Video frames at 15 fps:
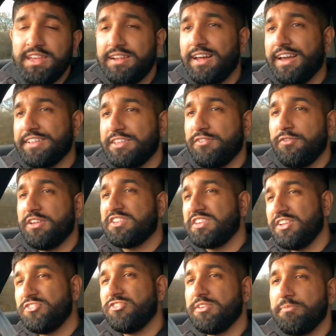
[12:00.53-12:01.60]
like they've
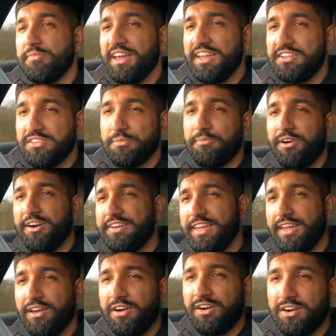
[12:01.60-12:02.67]
essentially made the Mark
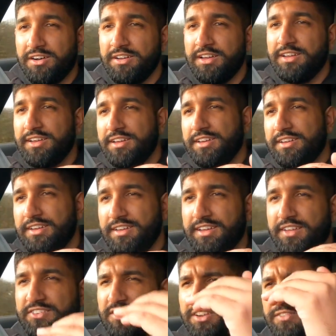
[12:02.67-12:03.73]
8R
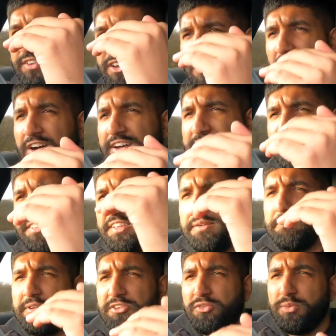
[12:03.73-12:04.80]
as kind of a car that's
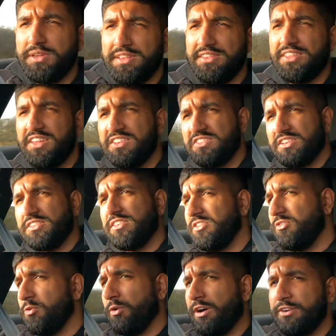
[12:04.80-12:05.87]
in between this and the
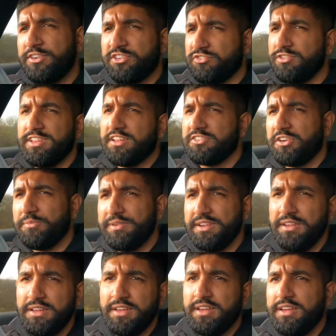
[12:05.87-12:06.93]
new RS3 that's coming,
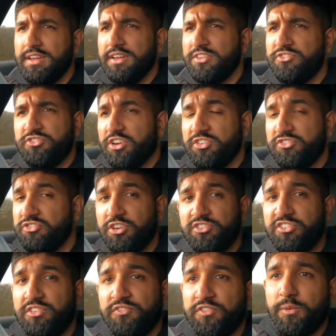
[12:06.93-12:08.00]
just
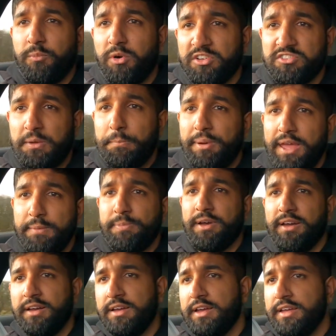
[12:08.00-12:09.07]
judging from what's on
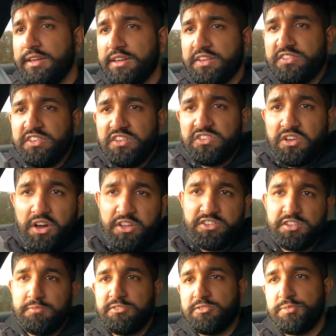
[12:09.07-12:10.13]
paper, because this car
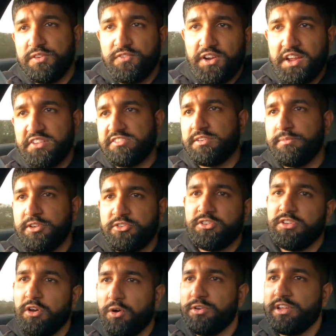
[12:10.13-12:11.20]
seems to be very similar to
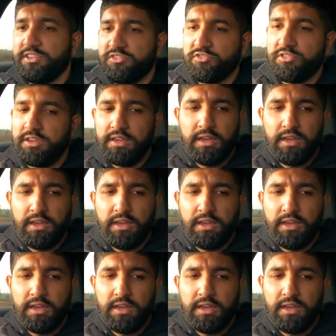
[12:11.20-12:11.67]
the old S3.